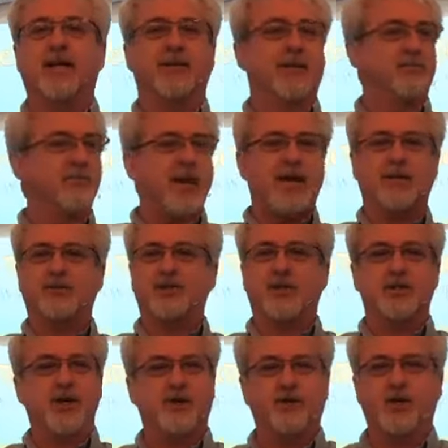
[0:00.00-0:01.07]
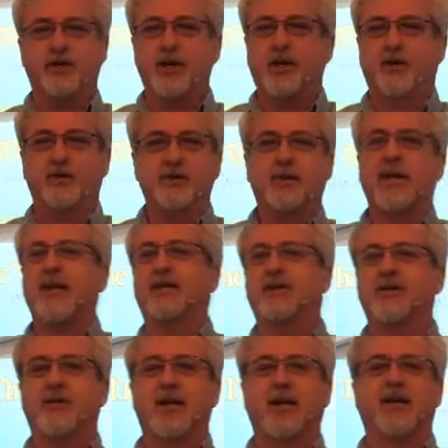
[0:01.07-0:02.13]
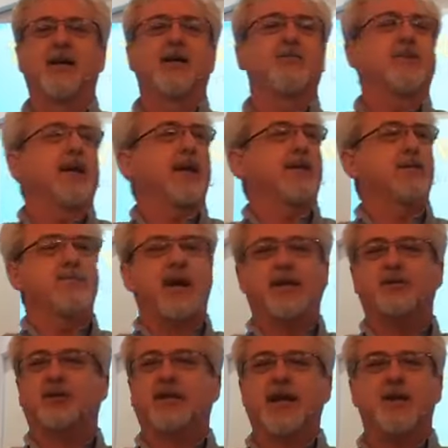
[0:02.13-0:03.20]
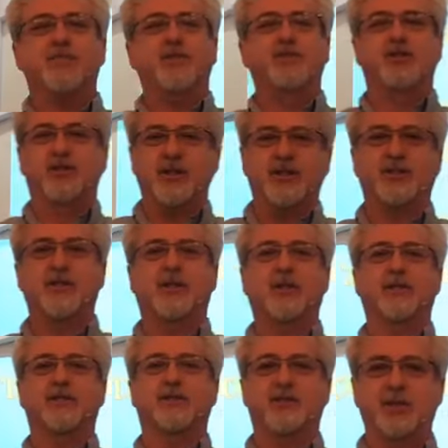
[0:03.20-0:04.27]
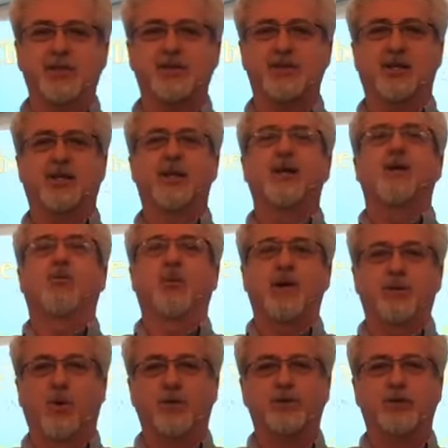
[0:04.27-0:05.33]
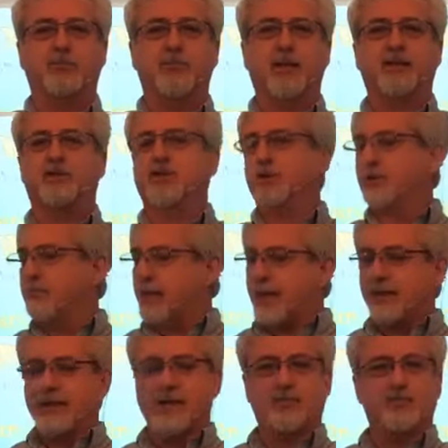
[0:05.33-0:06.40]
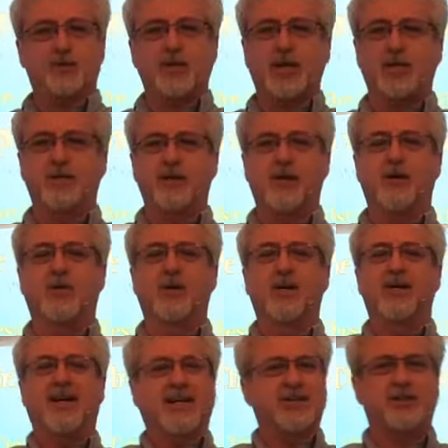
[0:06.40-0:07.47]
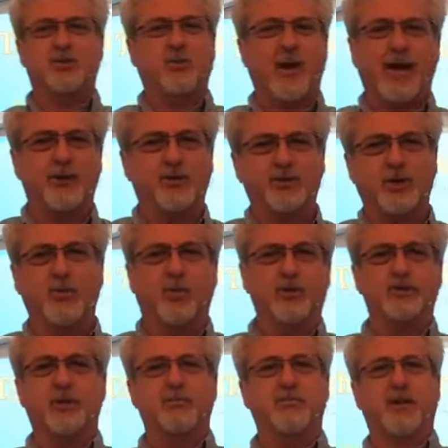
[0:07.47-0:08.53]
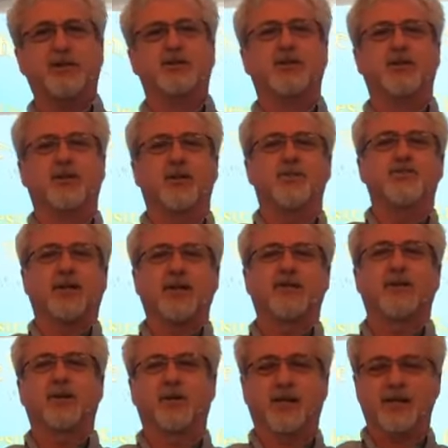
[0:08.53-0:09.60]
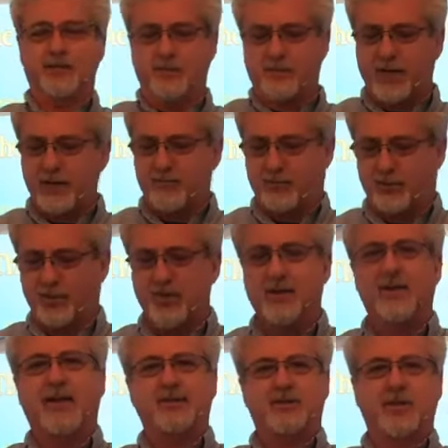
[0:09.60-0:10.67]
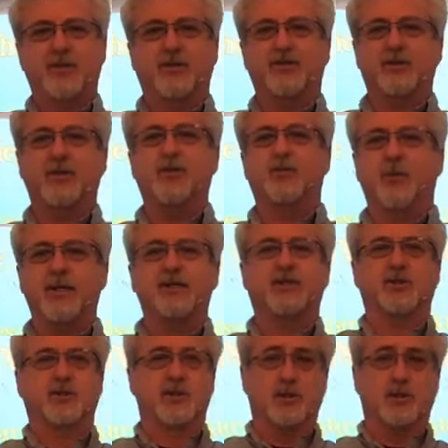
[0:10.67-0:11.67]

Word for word: And the man said, no, no, no, you can't do that. And the manager kept insisting and insisting, we want your picture. And the man kept saying no. He says, why don't you want your picture in the, in the paper? He said, there's two reasons.